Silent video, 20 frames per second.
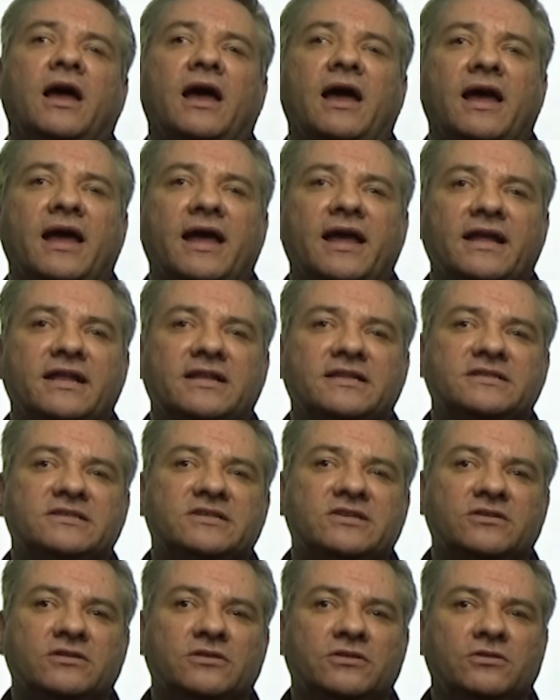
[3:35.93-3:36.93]

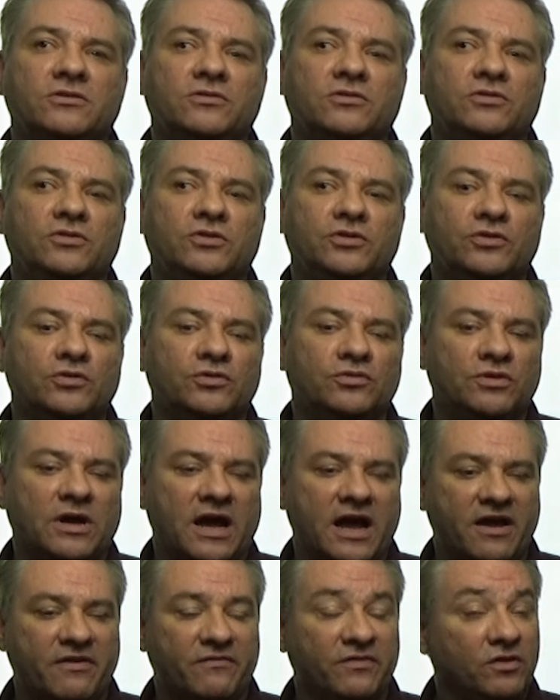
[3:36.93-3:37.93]
and you
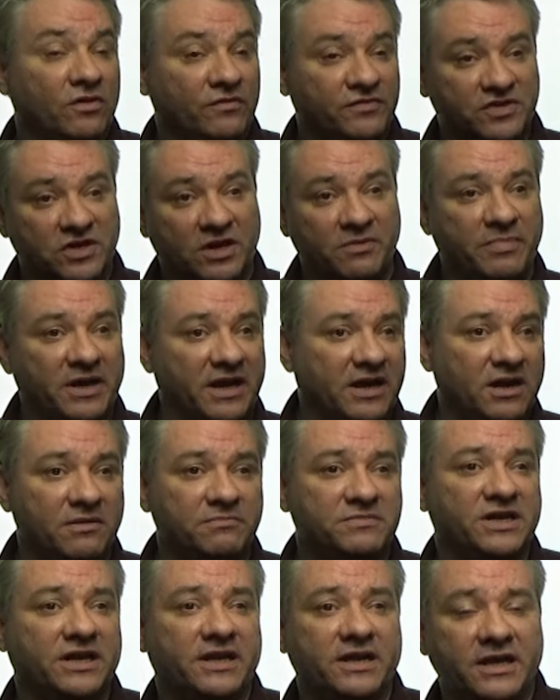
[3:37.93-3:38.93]
have an offsite
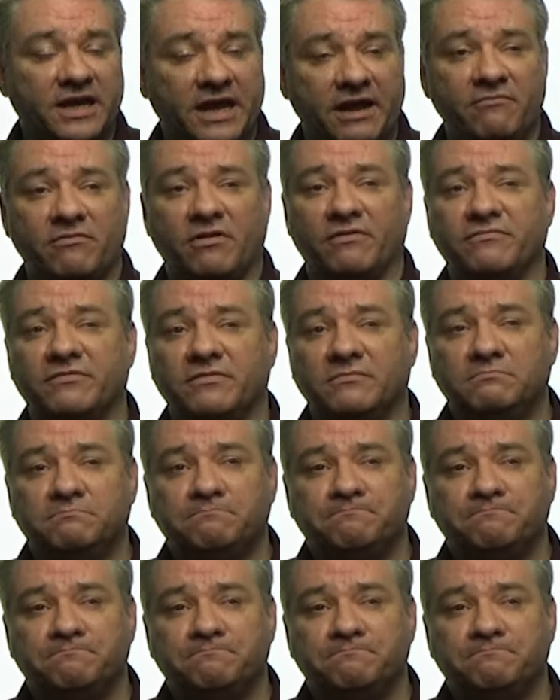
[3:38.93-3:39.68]
backup taken care of.